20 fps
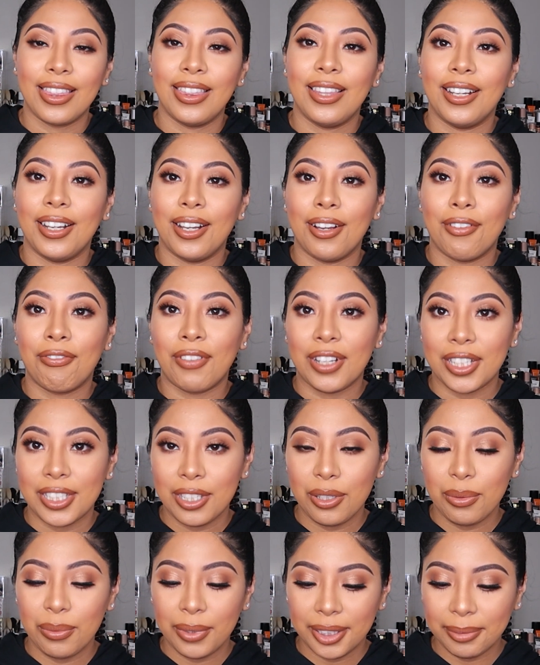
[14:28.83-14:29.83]
the
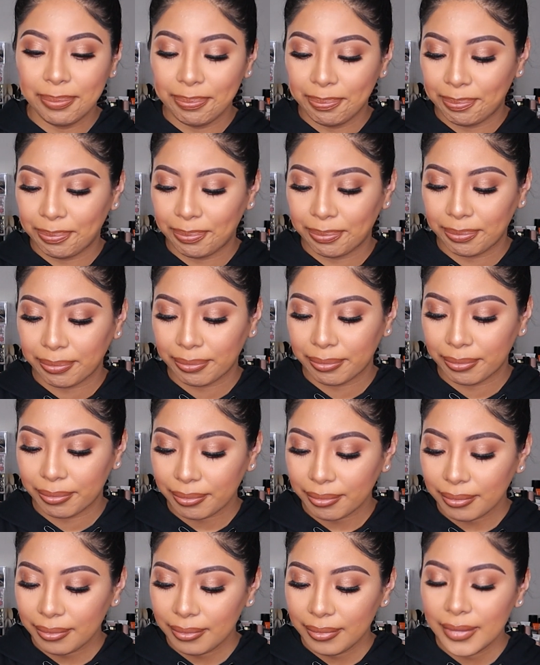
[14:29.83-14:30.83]
fussy one.
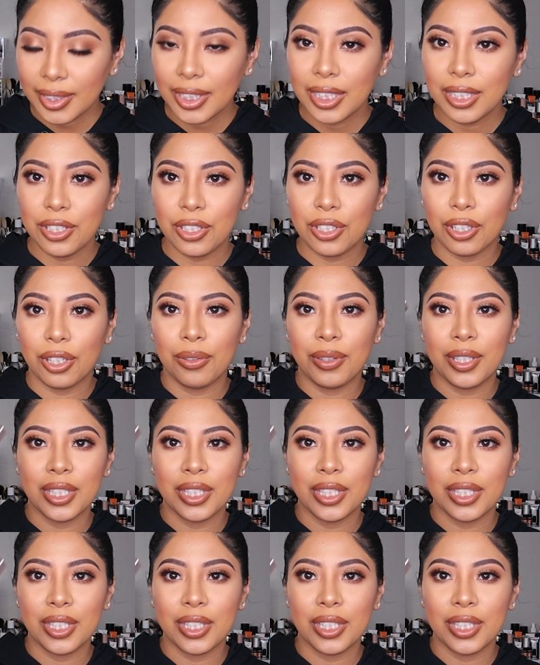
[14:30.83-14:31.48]
So